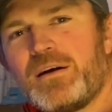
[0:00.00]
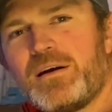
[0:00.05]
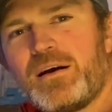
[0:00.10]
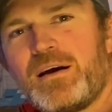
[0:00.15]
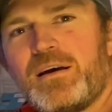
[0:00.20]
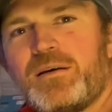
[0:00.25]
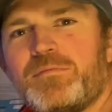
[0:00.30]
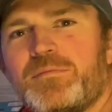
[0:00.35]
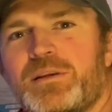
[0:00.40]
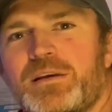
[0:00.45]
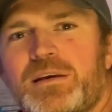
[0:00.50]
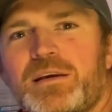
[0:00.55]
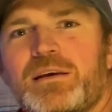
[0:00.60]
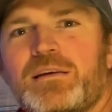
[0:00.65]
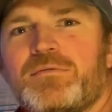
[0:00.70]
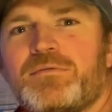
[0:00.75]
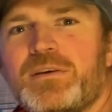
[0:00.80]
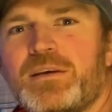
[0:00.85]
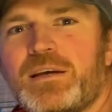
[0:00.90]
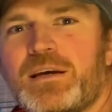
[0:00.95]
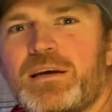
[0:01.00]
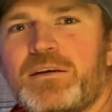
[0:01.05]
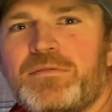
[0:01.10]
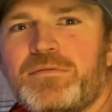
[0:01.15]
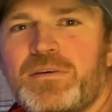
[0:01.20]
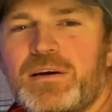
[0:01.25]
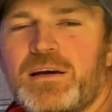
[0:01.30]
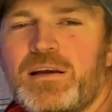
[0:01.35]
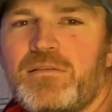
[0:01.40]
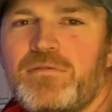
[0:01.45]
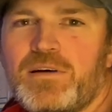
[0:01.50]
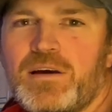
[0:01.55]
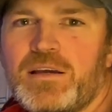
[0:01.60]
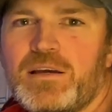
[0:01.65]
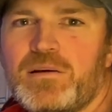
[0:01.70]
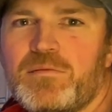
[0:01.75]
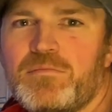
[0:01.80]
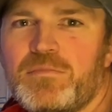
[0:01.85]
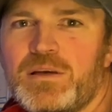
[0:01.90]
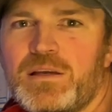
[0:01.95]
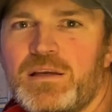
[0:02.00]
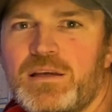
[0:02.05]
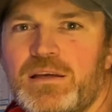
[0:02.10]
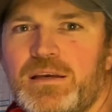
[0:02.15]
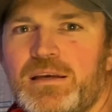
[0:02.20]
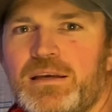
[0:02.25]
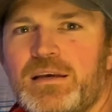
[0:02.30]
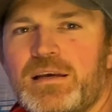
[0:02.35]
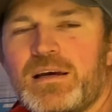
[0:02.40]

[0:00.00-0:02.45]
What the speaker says: I'm Dave, EI5IMB,